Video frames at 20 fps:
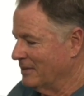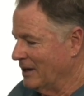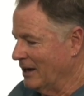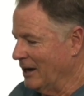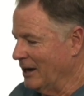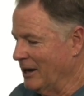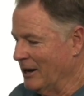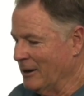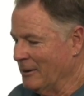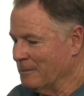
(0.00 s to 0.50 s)

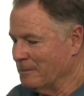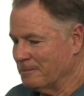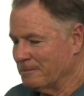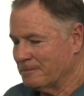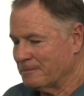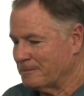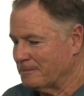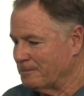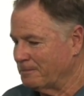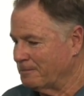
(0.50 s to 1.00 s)
Um,
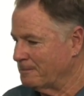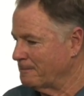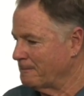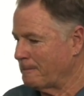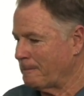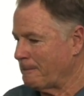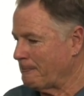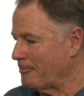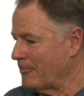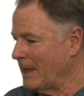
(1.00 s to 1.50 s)

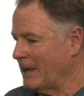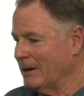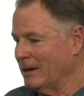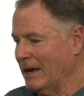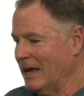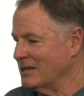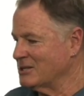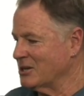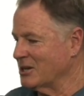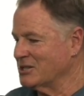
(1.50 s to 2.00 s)

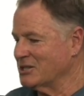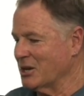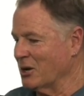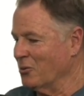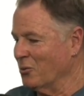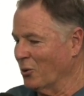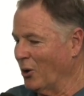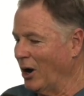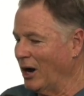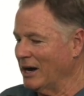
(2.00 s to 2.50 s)
as I
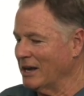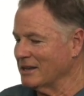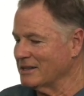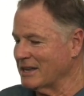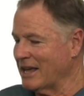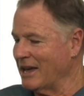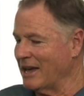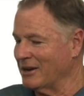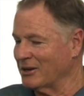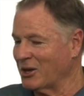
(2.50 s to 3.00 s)
said, write it
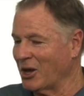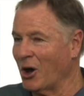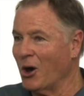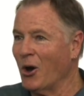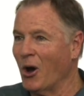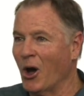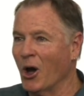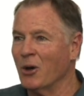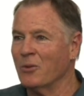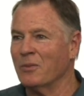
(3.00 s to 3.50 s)
down, go
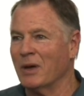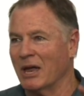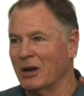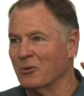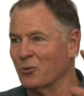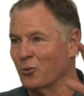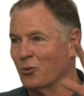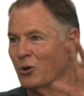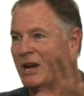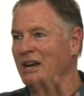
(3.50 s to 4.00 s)
home
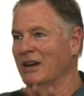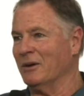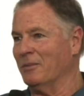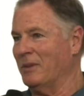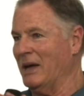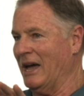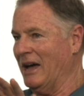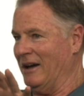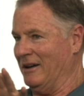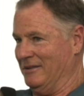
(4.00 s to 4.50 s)
and read
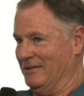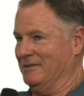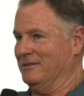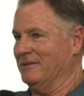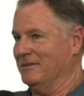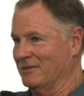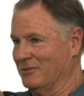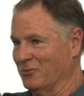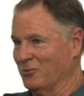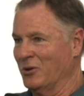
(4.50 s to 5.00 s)
about.
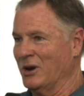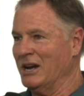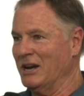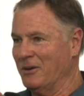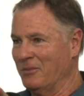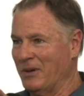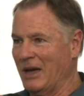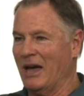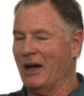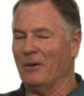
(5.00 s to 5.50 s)

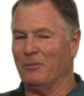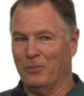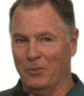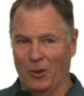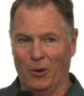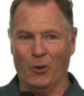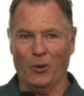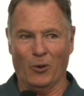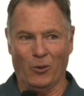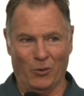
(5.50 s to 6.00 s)
Read about
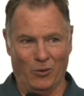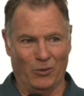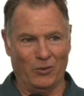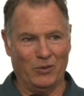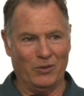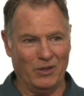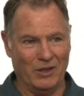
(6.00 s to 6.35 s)
Paul.